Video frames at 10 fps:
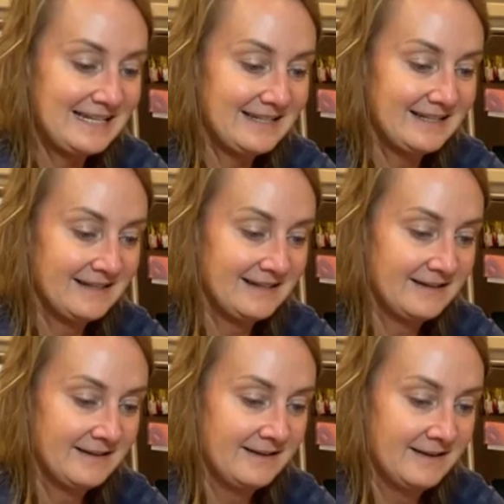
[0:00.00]

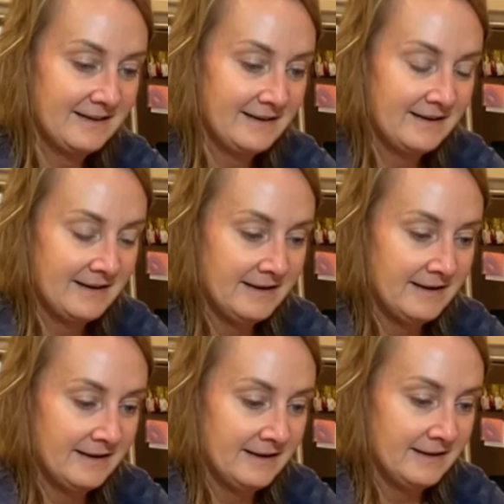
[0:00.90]

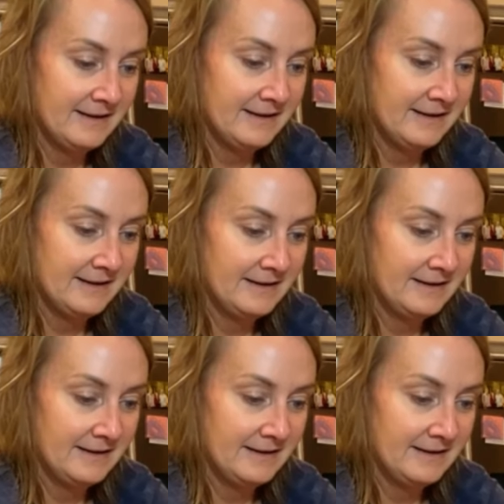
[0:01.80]
Nobody speaks.